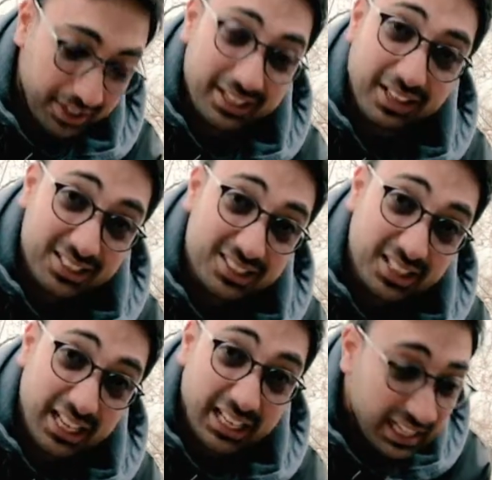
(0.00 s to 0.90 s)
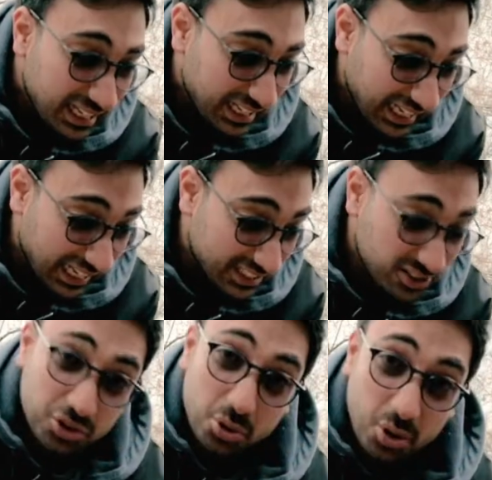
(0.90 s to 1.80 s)
Now this thing is
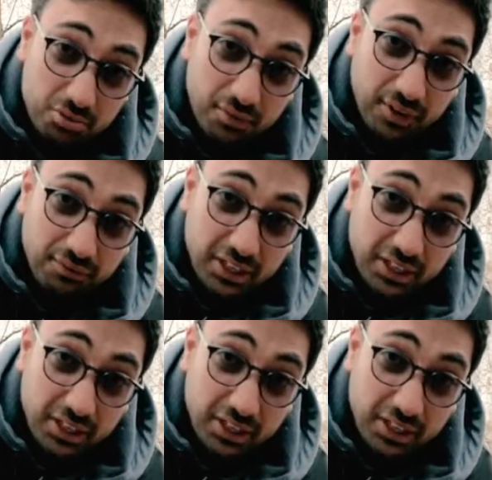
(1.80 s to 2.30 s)
250